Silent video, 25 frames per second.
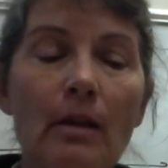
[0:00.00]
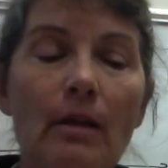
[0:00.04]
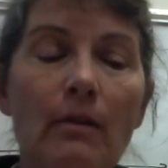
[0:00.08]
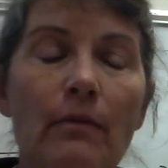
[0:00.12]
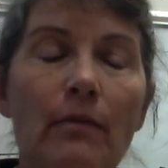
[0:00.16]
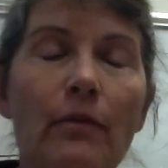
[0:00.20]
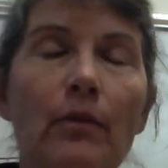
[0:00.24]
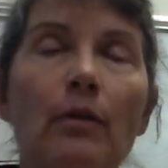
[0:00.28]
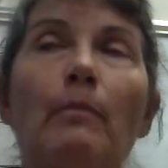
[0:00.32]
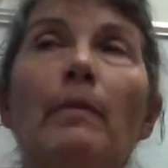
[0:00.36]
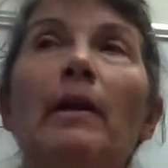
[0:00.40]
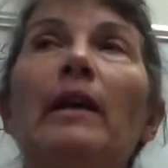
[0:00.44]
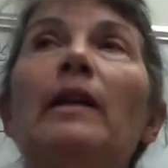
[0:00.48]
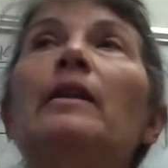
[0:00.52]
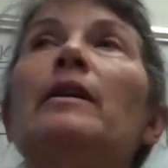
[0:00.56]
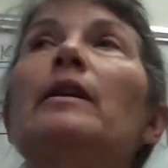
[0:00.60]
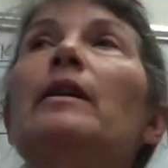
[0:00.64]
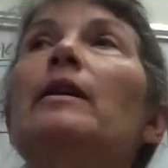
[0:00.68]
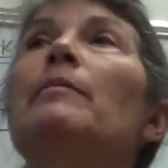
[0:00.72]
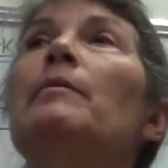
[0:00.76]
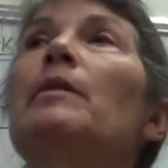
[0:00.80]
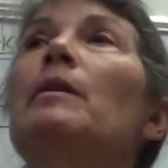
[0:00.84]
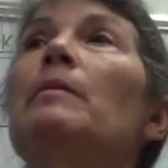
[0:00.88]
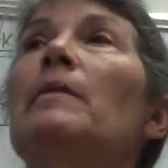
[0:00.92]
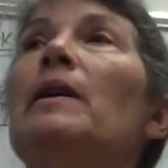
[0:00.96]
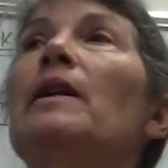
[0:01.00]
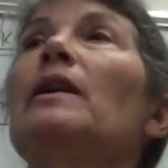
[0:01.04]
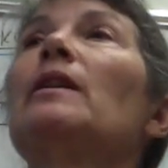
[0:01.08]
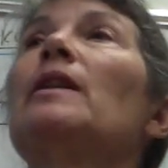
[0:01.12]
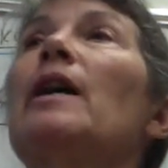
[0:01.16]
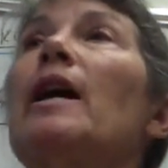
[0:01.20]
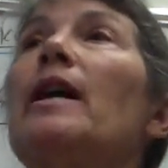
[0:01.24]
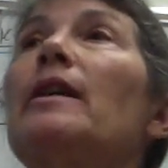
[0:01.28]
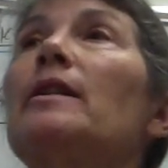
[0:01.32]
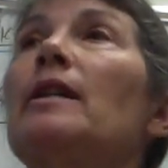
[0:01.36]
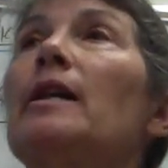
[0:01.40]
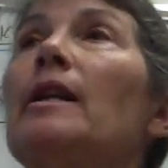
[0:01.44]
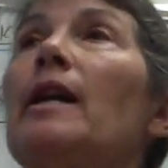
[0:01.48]
ferment them and make
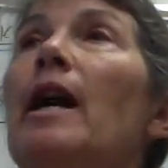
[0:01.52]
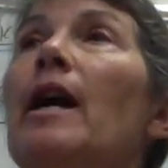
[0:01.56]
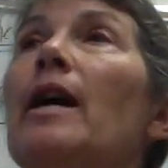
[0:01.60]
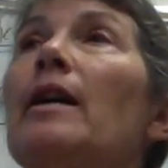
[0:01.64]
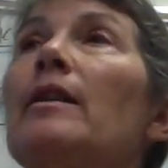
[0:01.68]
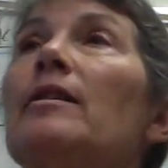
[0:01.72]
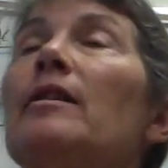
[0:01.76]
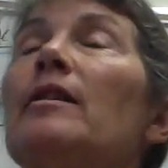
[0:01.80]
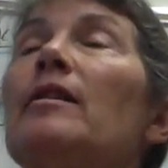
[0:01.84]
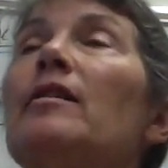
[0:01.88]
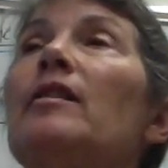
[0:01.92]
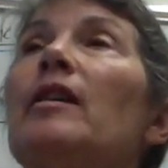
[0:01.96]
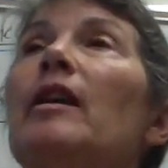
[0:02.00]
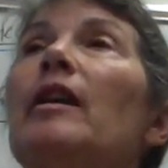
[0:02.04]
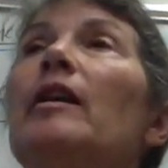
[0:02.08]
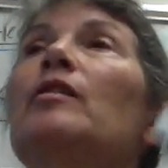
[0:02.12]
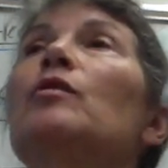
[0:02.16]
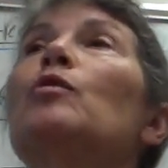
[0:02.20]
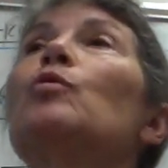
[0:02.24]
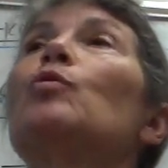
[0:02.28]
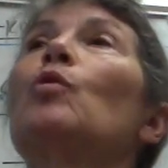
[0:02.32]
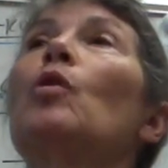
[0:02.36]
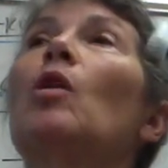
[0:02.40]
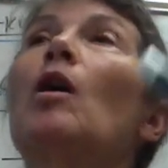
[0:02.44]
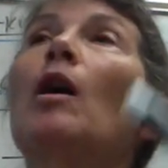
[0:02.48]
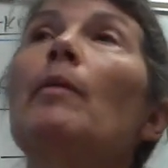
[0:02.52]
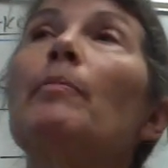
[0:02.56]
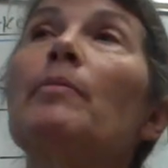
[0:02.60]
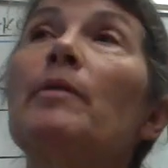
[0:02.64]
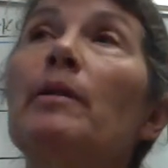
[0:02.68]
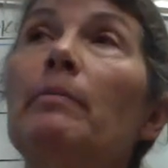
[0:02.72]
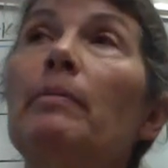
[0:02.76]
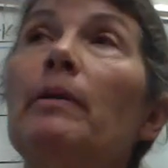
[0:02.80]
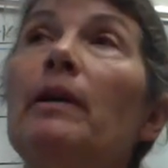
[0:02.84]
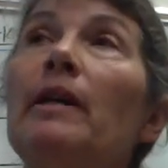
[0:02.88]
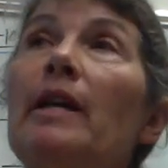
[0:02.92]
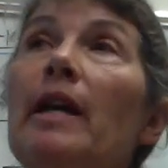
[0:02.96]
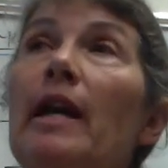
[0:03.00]
lactic acids, and drop the
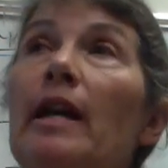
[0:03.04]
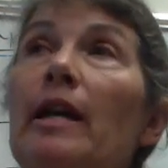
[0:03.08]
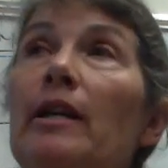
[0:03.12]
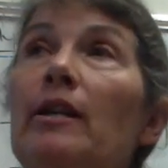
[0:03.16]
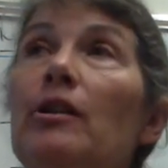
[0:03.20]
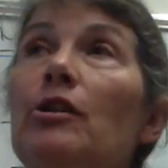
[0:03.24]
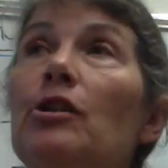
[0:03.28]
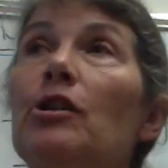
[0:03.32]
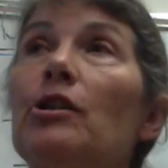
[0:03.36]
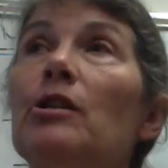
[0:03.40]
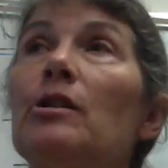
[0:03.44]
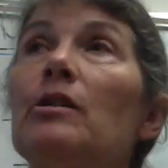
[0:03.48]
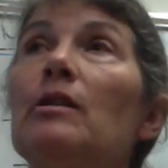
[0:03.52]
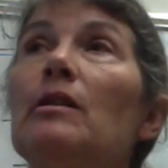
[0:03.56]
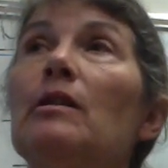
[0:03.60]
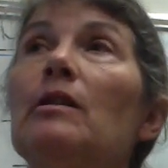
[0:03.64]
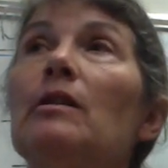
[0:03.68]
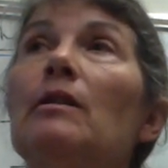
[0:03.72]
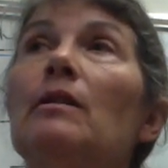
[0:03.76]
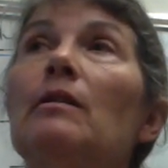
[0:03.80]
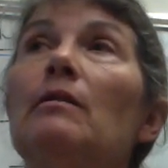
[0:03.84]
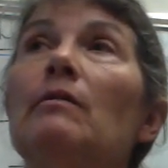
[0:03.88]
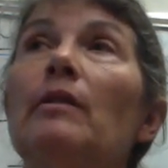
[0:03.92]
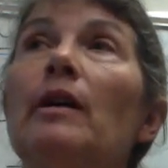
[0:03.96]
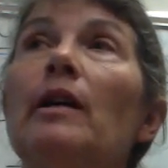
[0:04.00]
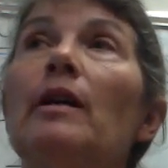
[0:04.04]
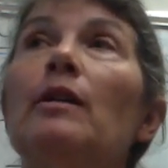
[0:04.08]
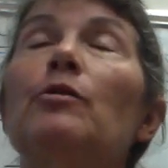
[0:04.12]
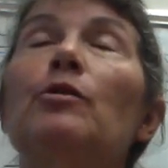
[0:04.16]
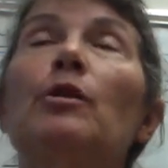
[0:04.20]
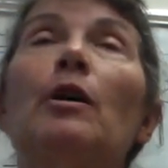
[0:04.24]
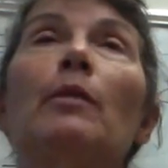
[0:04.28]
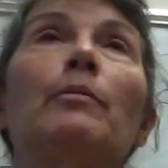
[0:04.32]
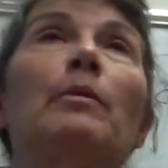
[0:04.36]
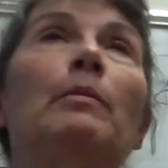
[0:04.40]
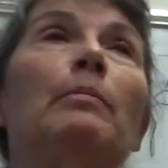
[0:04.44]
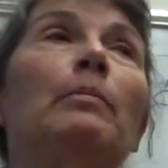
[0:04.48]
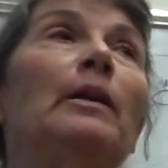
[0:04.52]
pH, right?
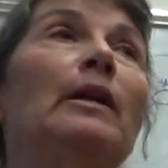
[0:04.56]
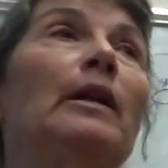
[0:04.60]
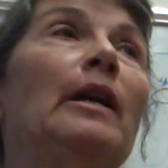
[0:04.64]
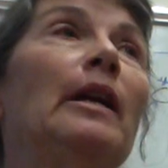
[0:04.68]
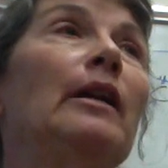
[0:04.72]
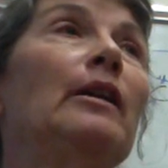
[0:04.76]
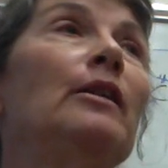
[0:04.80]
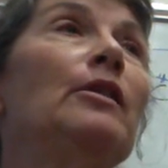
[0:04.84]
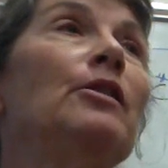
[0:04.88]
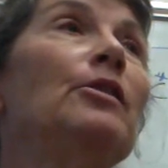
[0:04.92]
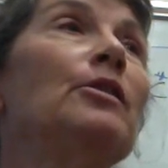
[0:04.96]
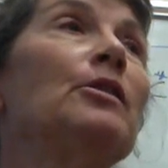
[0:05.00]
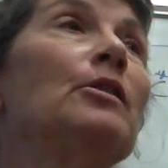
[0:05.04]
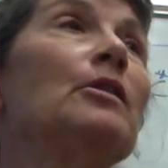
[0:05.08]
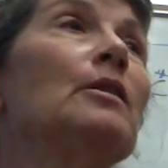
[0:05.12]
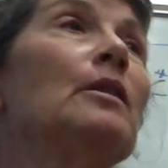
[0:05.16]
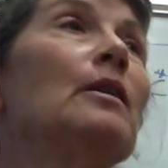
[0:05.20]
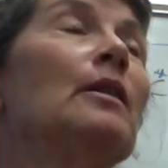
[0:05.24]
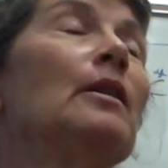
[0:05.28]
Drop the pH.